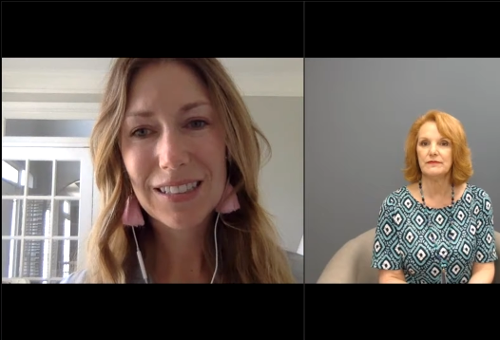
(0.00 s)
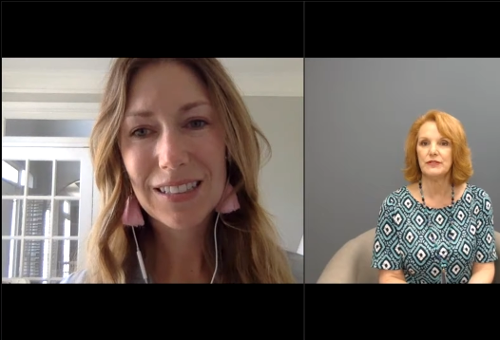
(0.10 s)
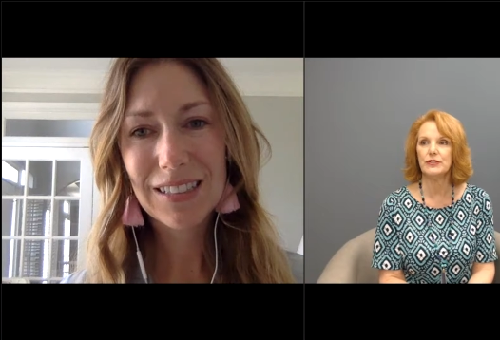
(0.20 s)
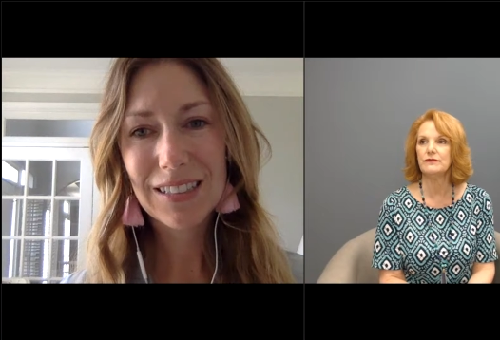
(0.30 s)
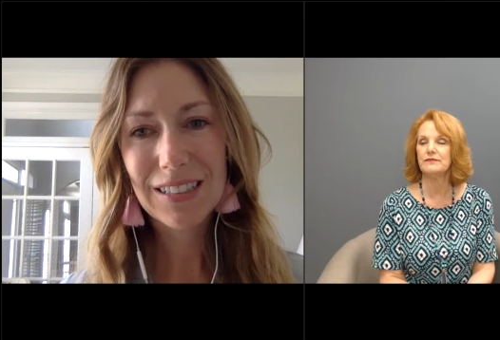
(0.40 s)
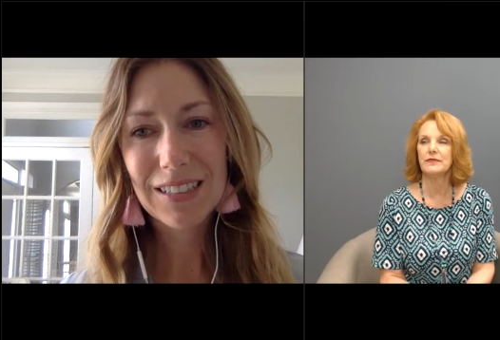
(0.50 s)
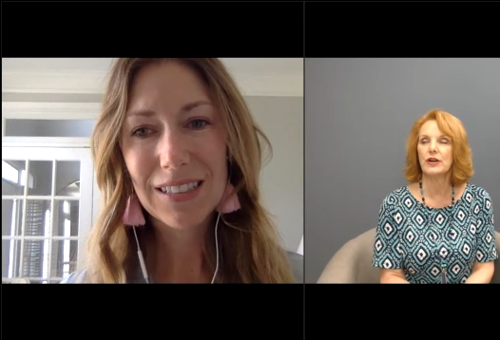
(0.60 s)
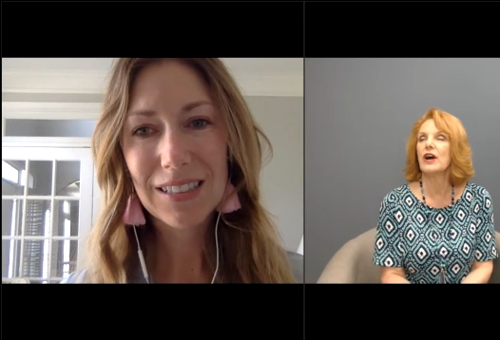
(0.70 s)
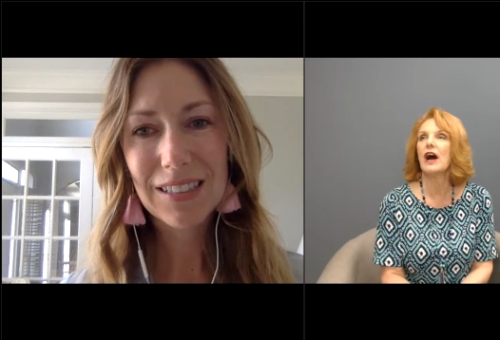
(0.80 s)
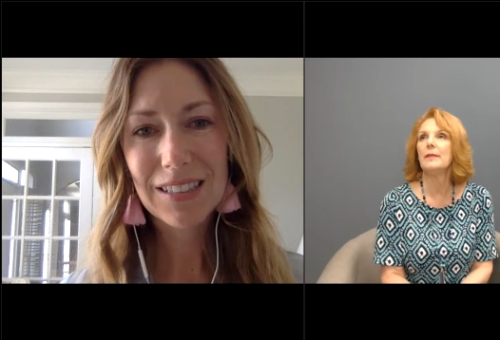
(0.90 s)
Speaker 1: you
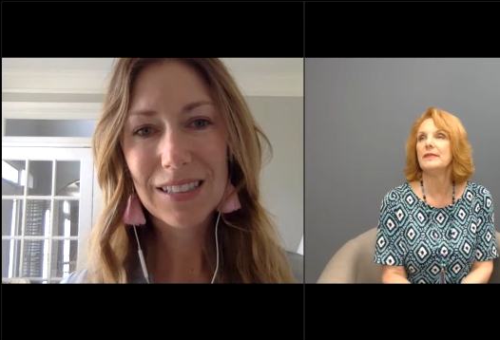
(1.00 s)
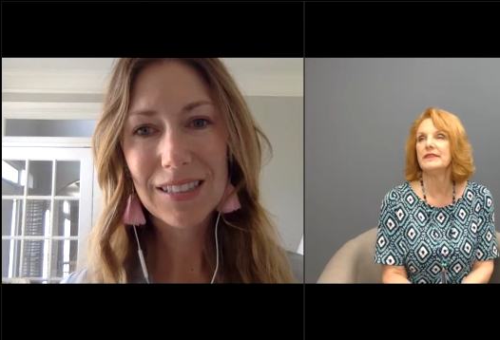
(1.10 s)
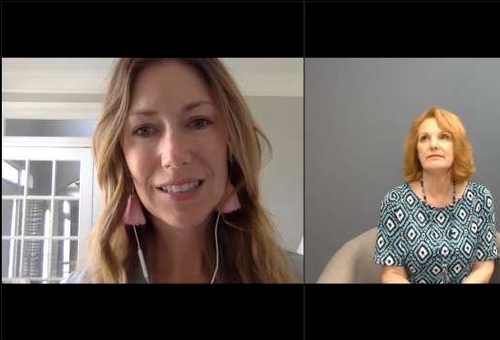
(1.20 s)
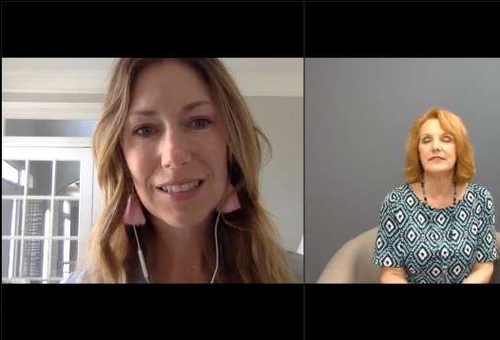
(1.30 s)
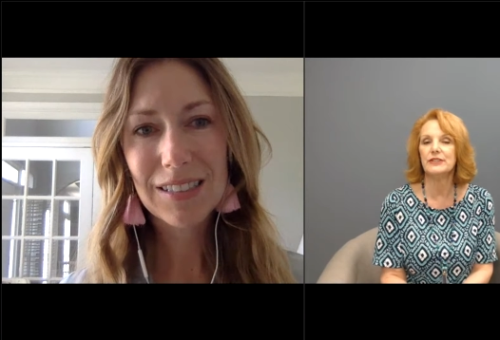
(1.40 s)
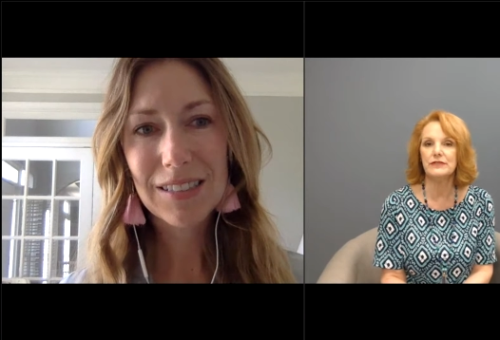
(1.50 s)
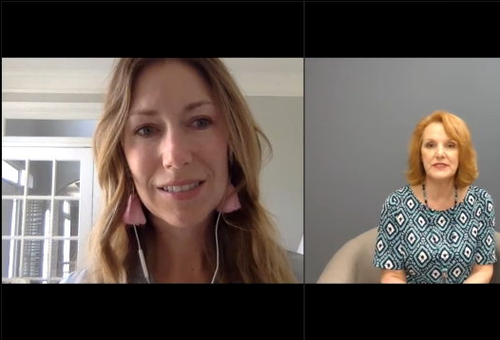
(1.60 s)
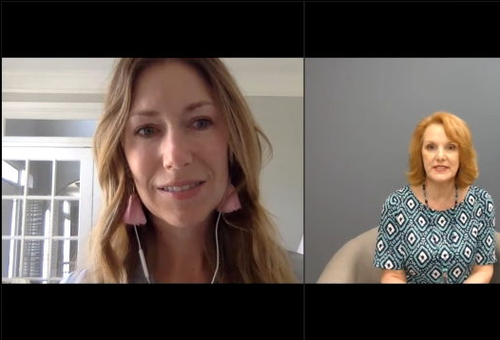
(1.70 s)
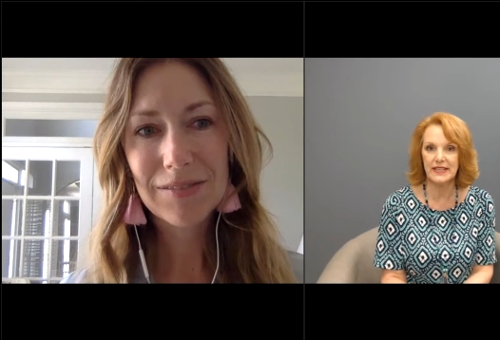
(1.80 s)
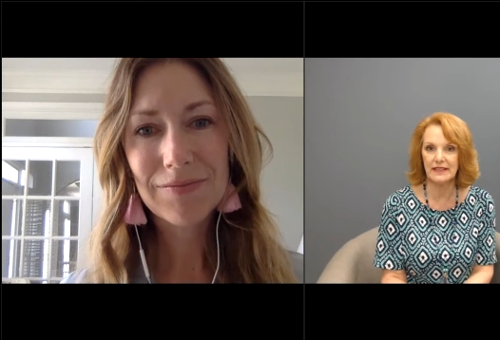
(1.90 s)
are common that
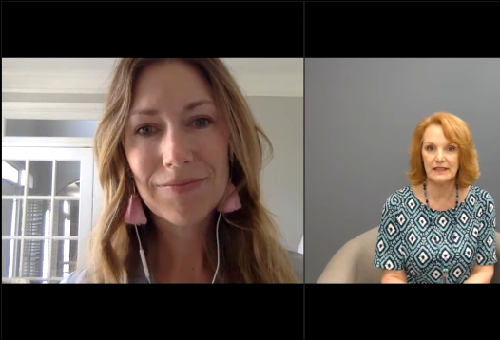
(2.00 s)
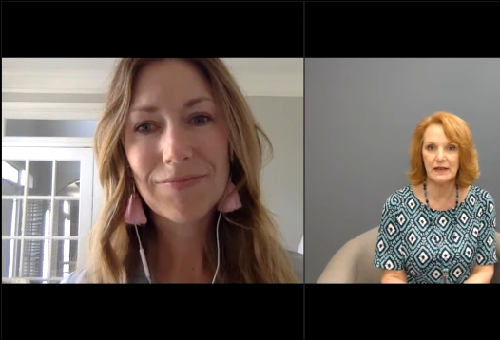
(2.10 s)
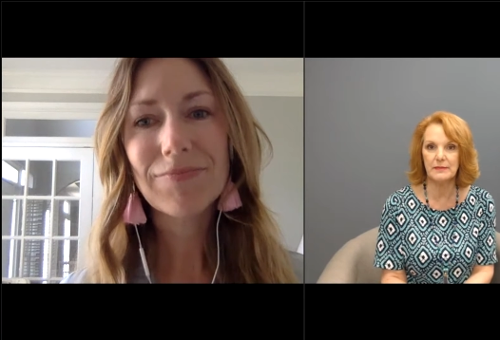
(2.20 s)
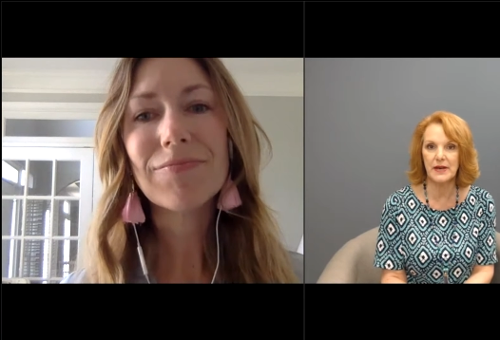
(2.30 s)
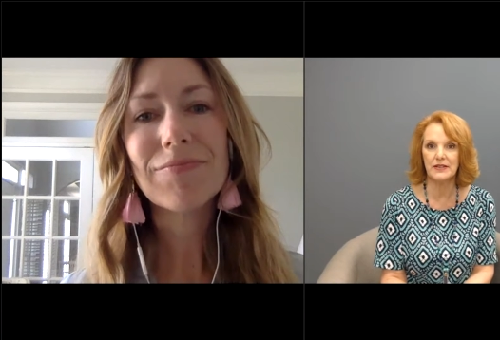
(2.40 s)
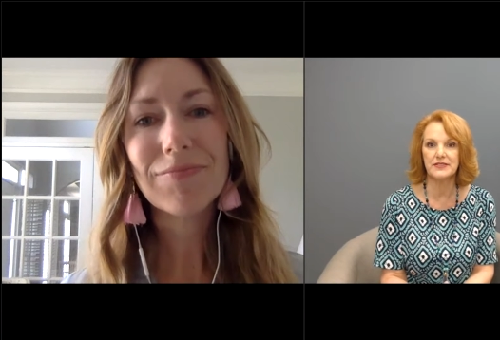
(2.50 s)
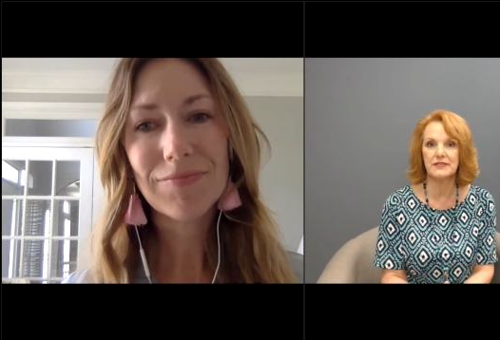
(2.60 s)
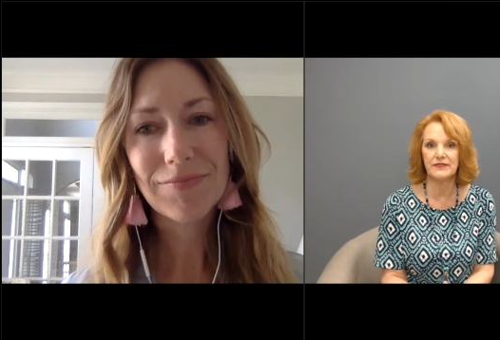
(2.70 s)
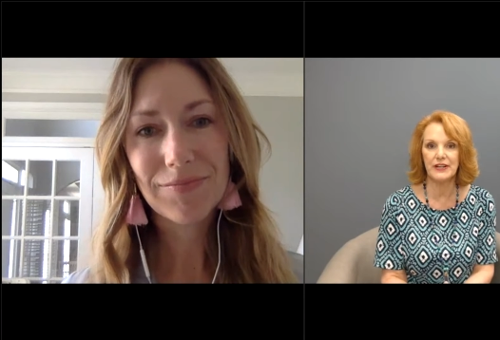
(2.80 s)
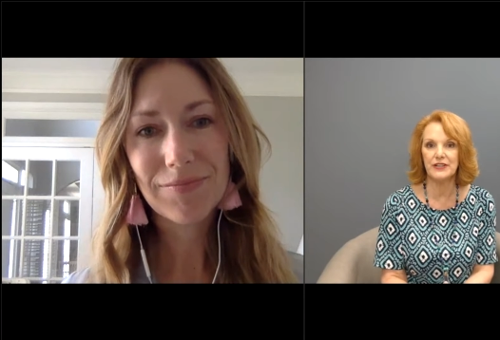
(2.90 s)
you've seen
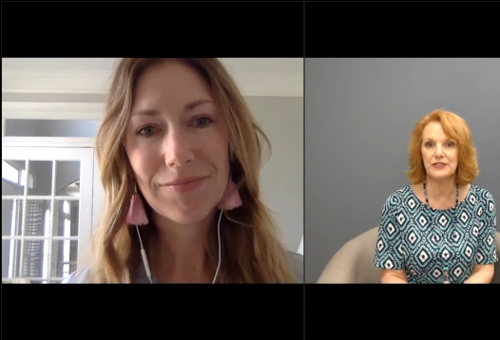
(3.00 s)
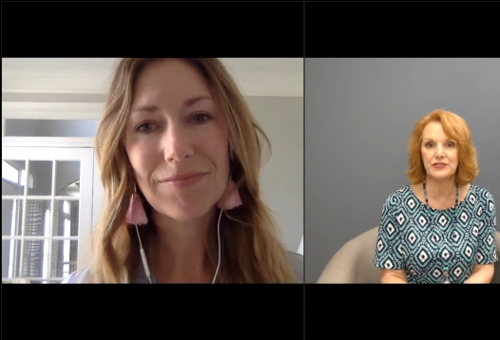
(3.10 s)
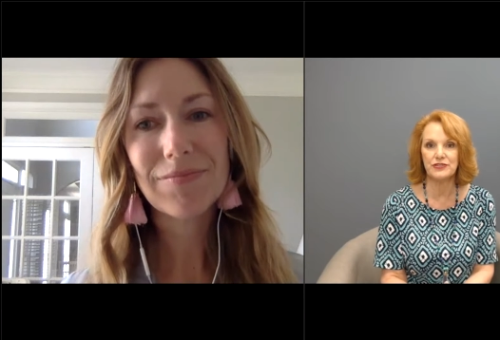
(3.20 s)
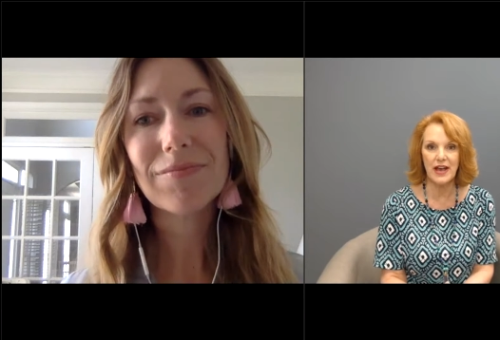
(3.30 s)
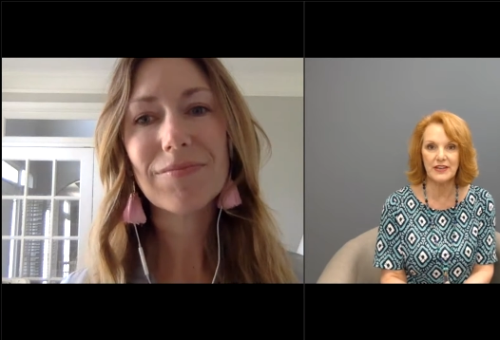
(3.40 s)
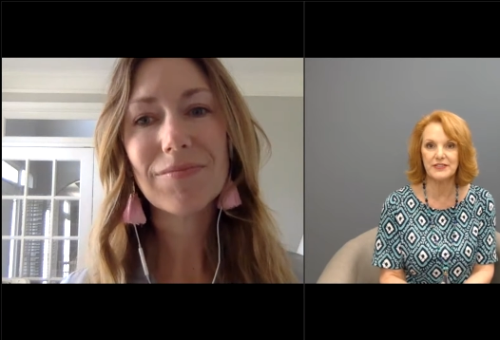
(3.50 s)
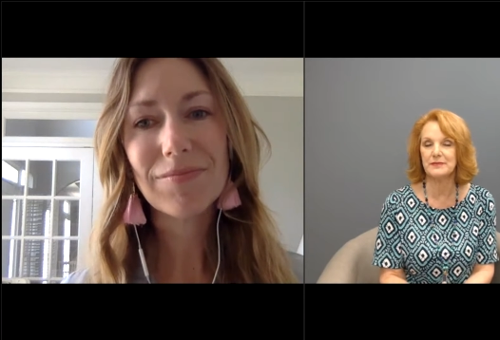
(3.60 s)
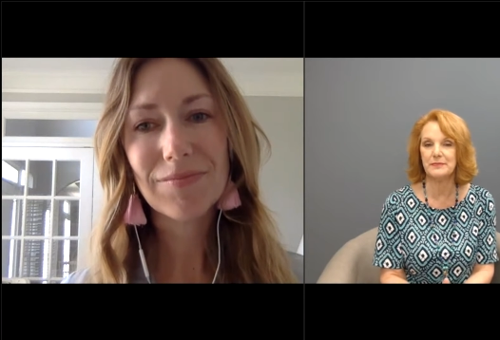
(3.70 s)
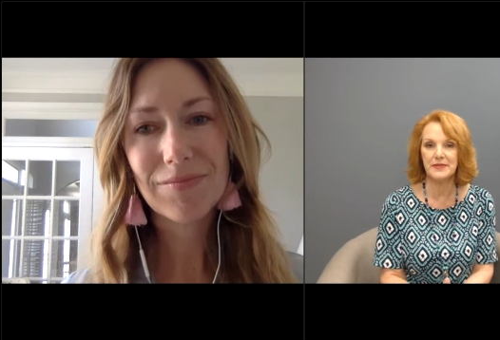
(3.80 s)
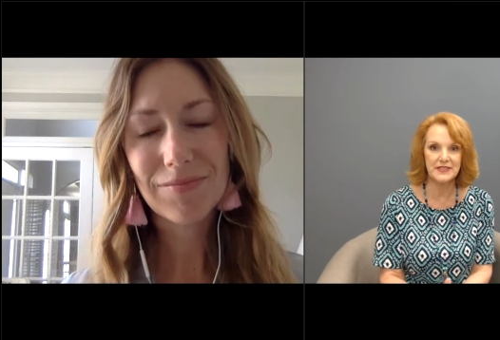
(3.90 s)
amongst very
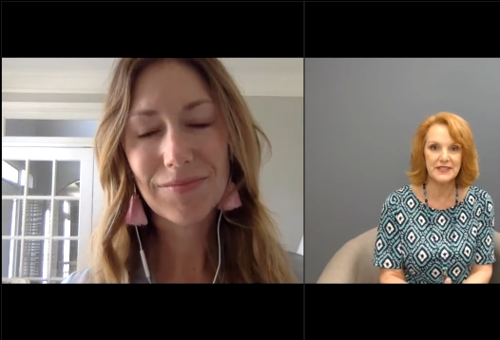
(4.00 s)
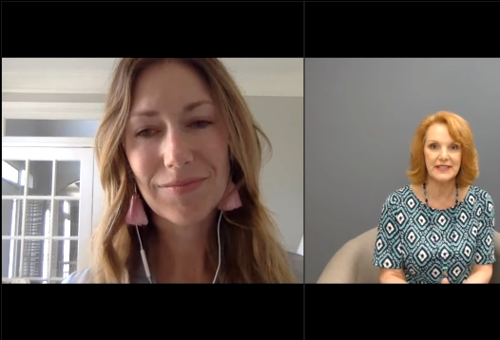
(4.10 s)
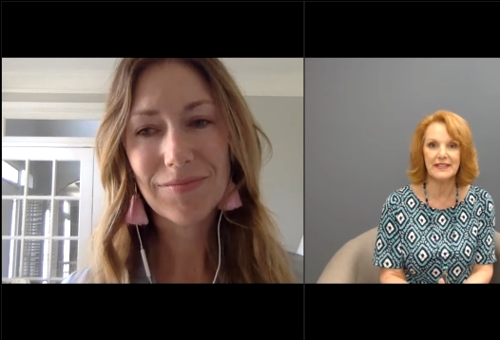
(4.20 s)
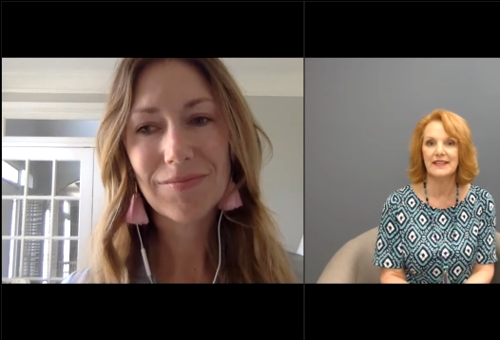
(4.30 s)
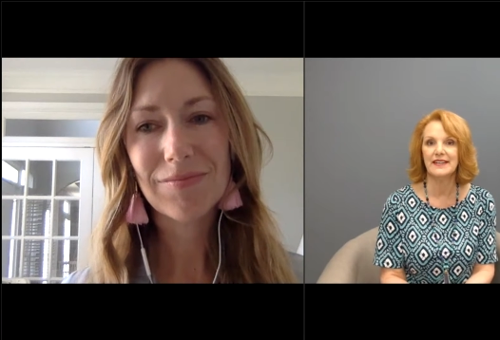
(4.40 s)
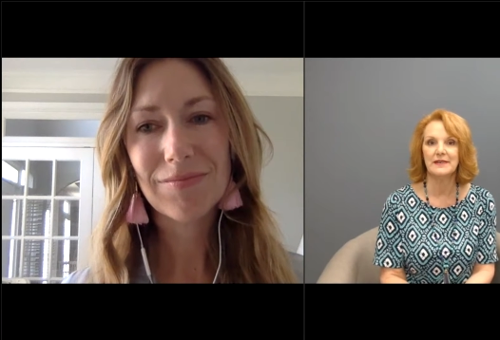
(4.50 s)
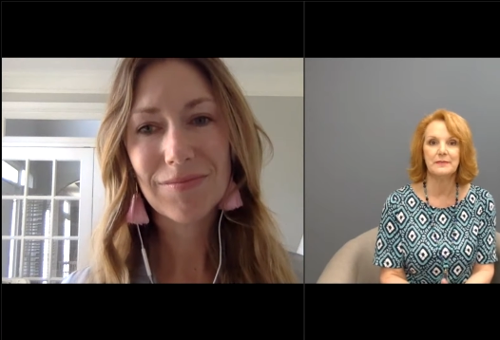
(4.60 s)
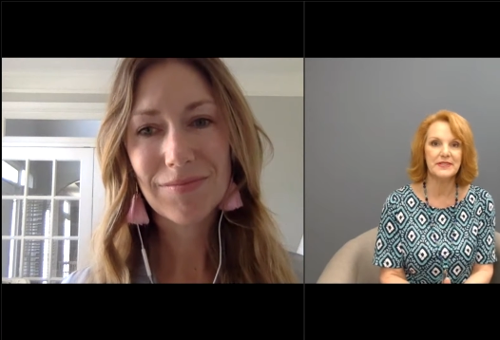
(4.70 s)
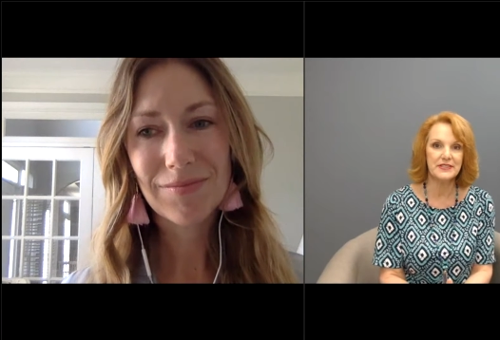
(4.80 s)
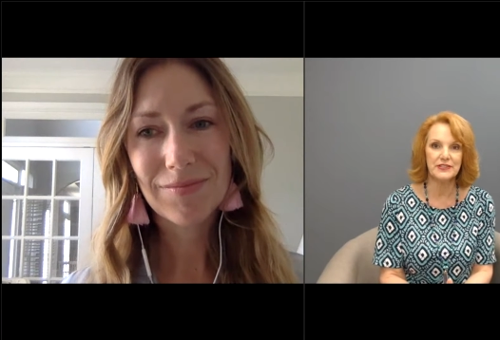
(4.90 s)
stressed busy
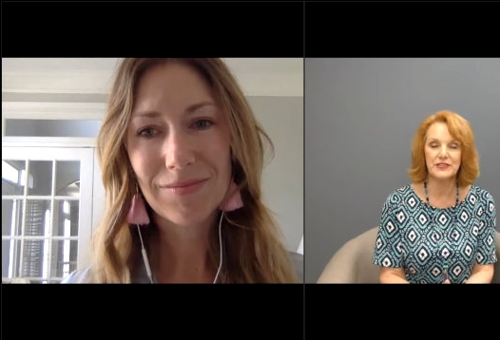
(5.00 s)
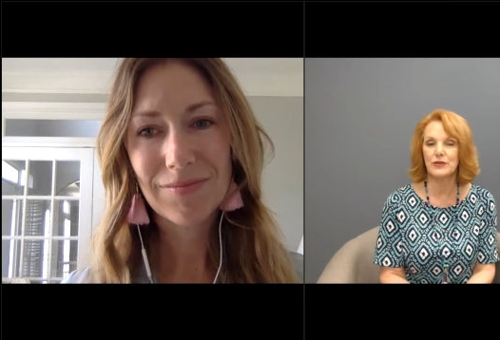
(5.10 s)
business